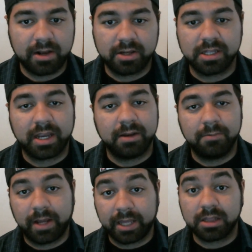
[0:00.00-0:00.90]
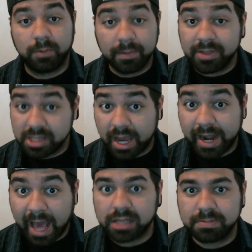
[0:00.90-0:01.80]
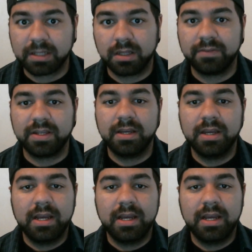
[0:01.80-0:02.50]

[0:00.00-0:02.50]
because when I got to the web design aspect of it,